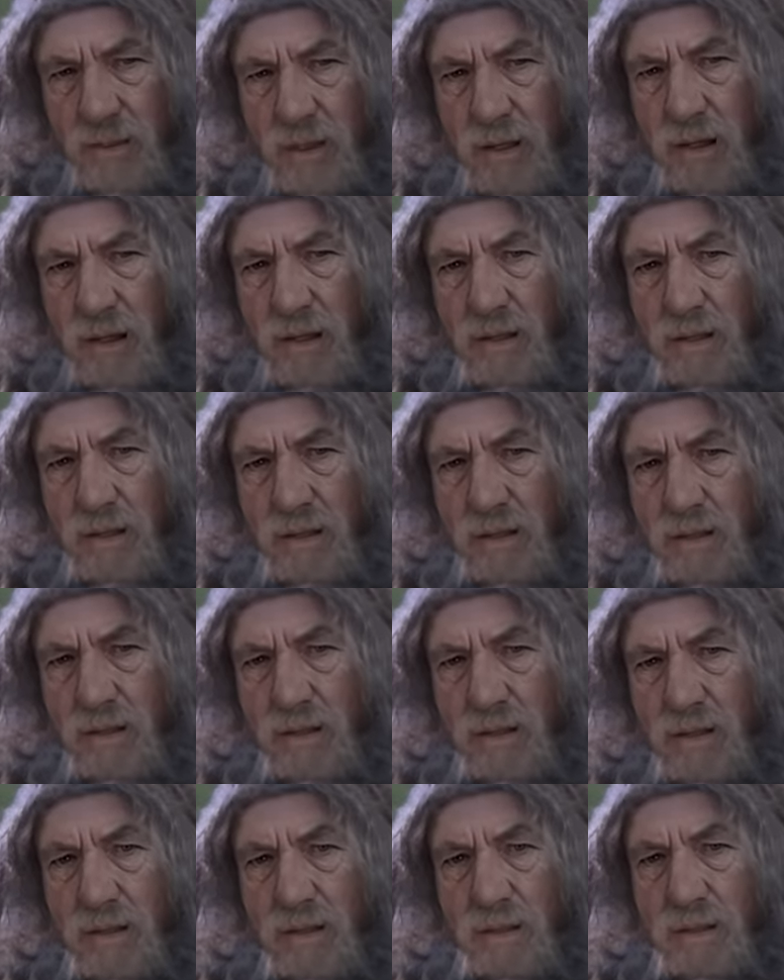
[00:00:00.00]
Dying
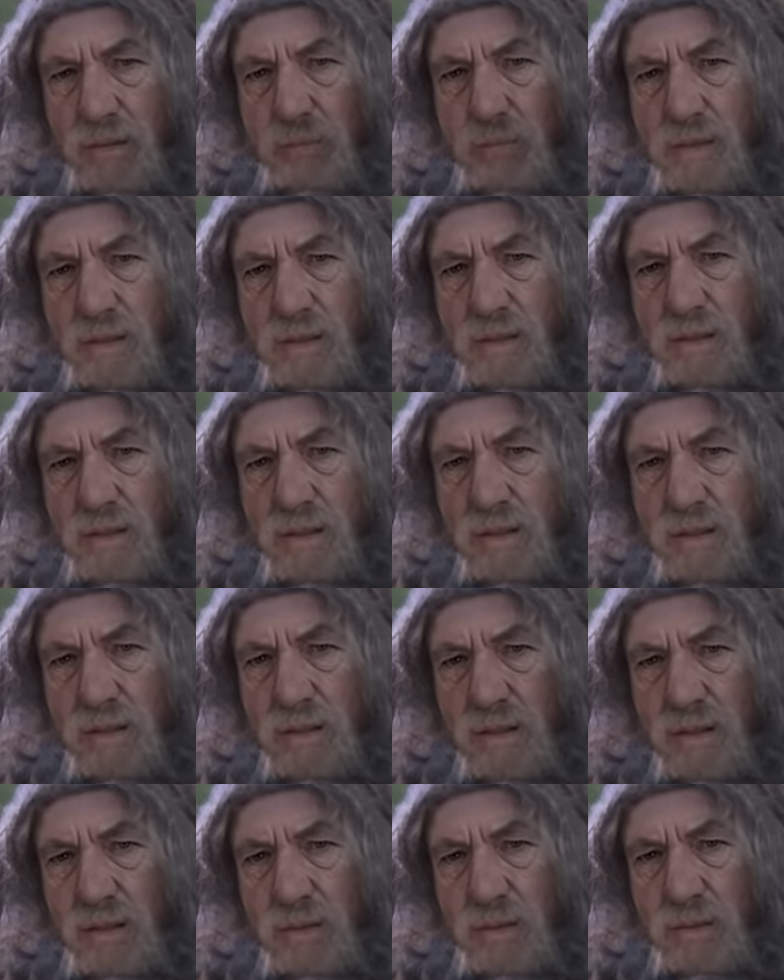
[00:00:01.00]
king
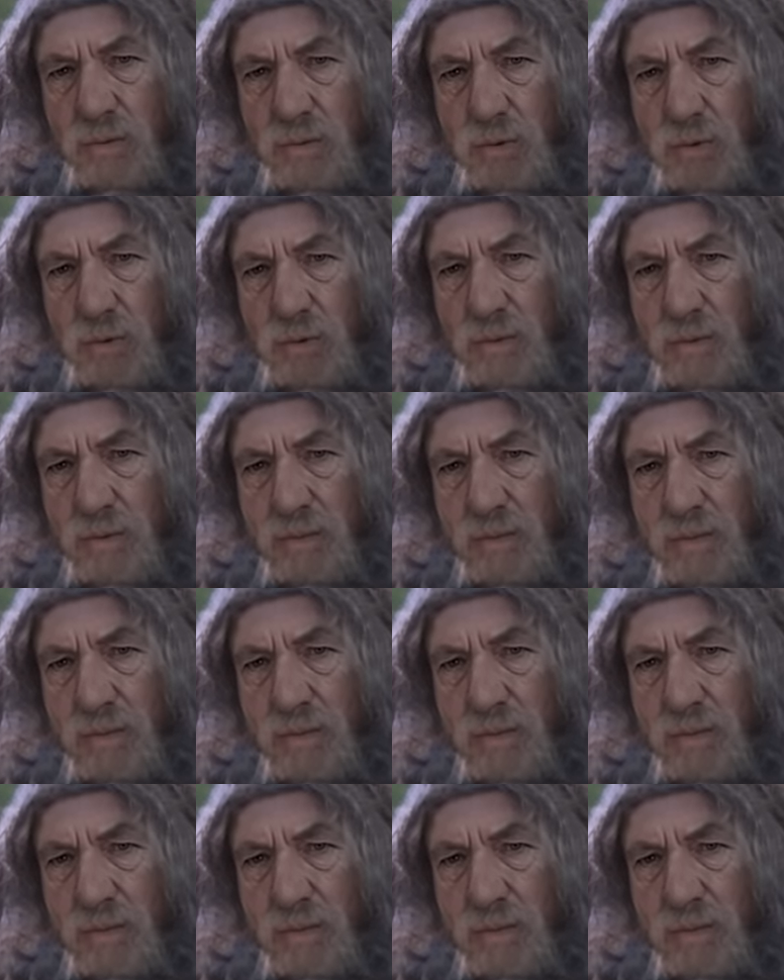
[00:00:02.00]
mistaking his daughter